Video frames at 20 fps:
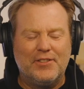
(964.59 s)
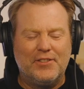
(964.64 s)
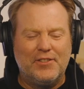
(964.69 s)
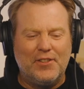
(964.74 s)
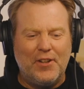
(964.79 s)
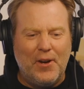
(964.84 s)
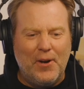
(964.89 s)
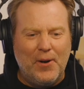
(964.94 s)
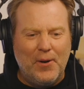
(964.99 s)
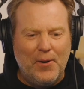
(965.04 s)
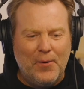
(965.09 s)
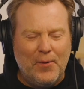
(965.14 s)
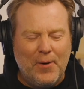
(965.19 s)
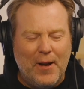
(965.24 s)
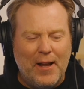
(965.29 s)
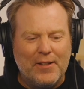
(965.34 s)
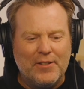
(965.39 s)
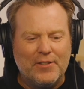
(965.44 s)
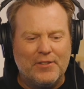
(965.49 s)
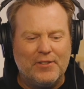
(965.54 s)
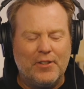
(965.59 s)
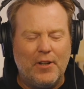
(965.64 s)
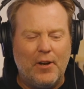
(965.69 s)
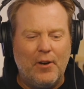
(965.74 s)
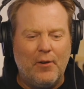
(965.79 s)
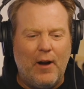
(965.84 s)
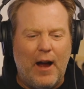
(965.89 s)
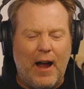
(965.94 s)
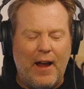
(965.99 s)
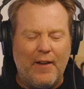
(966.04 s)

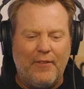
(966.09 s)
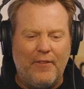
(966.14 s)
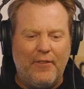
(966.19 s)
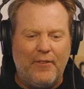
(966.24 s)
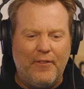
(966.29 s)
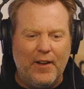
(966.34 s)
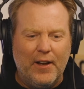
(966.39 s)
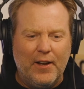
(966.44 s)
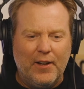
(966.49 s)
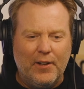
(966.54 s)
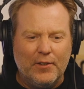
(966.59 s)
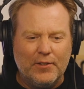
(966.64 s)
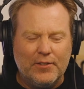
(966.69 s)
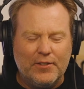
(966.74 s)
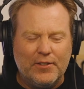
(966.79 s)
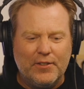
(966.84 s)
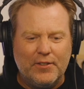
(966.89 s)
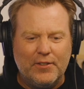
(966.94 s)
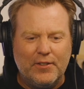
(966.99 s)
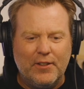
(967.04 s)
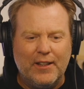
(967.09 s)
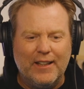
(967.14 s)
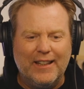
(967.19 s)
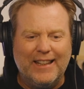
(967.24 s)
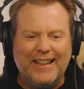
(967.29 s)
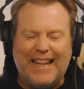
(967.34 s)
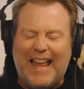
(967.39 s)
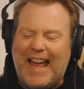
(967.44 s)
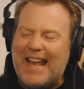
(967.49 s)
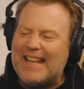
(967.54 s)
so I felt
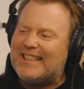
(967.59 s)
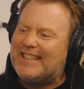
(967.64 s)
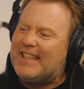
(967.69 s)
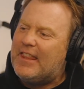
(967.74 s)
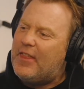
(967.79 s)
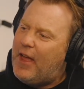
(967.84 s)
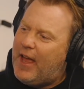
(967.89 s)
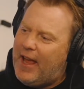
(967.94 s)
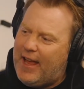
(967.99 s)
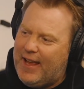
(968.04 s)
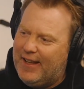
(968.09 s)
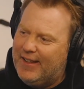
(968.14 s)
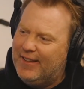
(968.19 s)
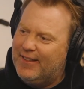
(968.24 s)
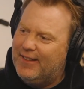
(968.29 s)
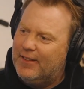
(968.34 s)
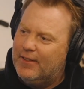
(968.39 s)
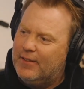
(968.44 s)
less than